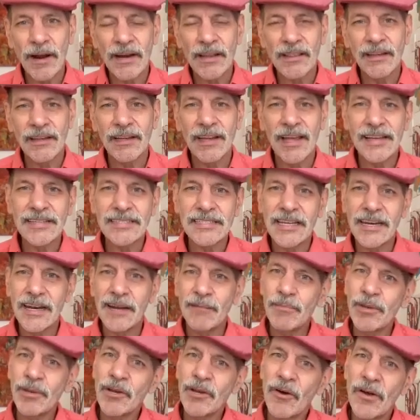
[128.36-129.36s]
I'm the lesson.
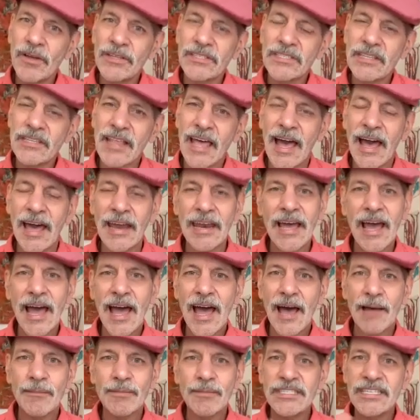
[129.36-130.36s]
And because of that,
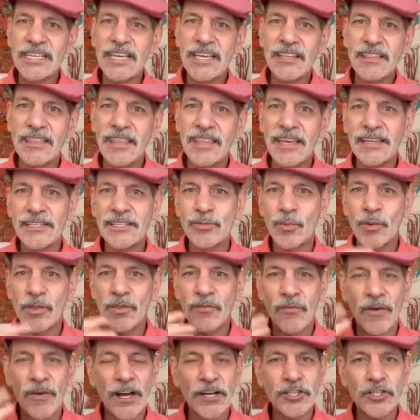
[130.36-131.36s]
I'm seeing things
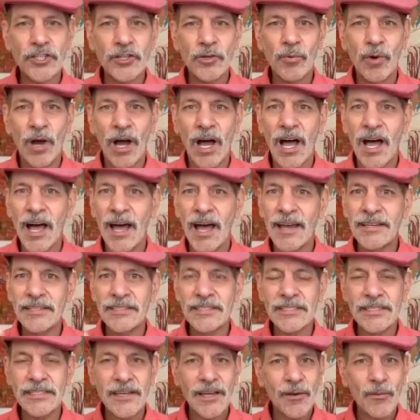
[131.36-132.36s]
with fresh new
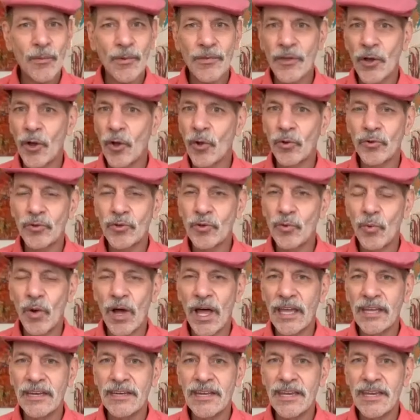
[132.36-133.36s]
eyes, with a whole new
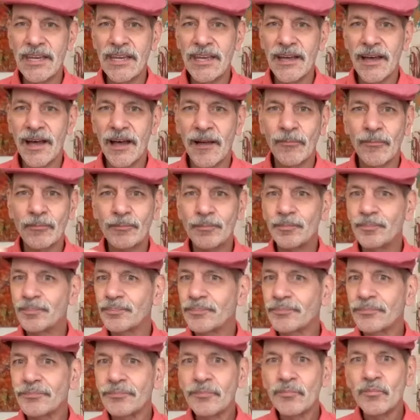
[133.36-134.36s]
idea,
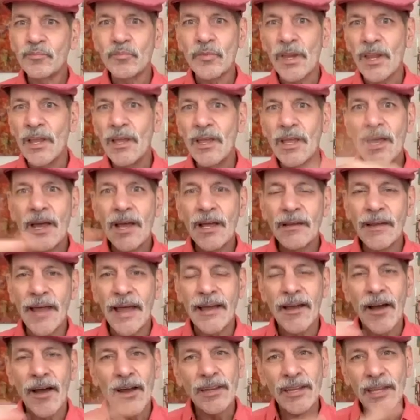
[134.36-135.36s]

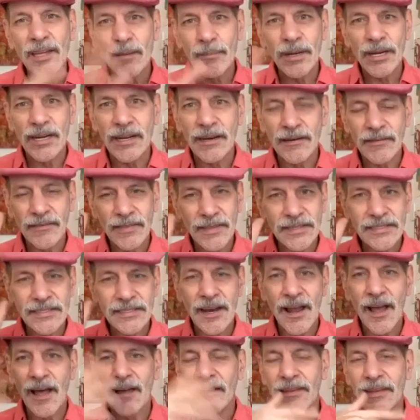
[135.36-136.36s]
like unlimited. There's
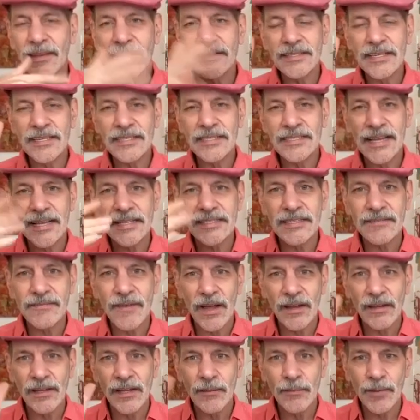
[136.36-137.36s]
a, there's a sense of
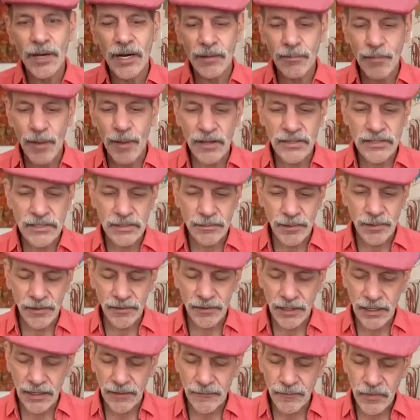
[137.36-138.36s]
unlimited
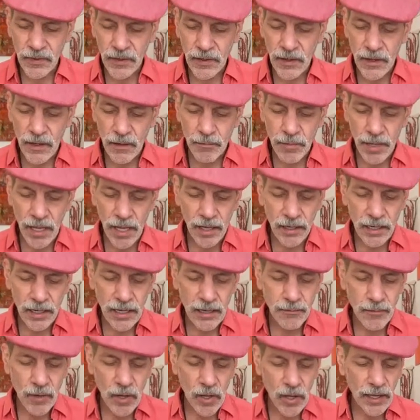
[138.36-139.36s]
possibility. Right. Body,
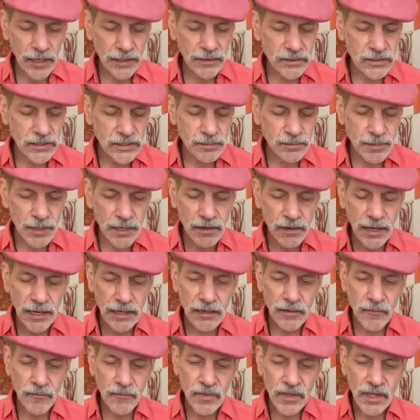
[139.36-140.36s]
mind,
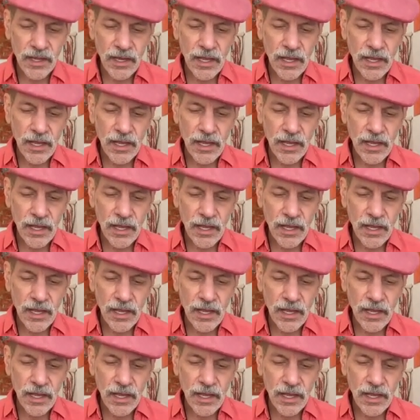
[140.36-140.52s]
spirit.